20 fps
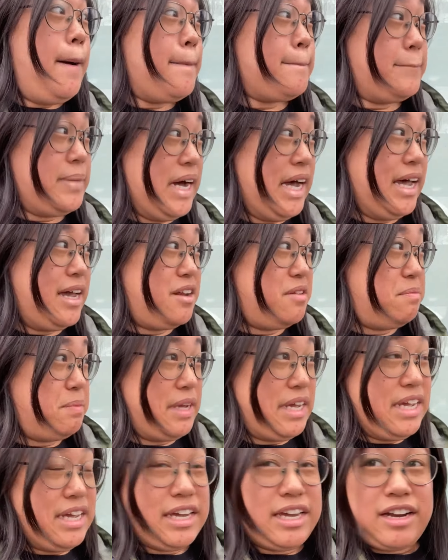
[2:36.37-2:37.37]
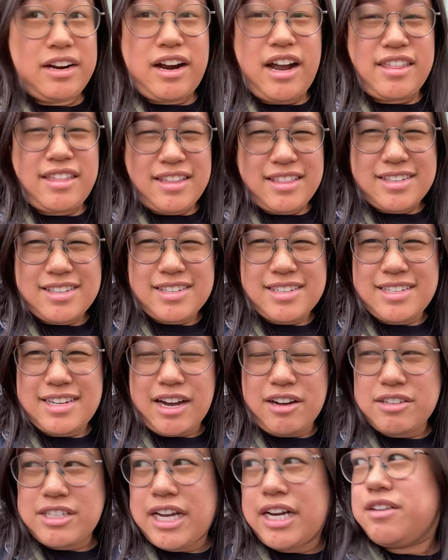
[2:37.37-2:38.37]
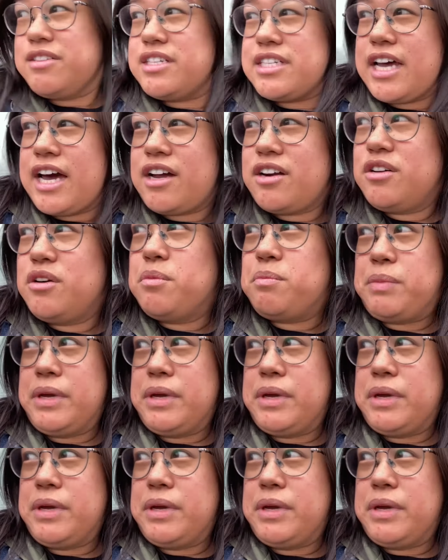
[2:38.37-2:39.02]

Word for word: But being here, I think this is downtown Seattle,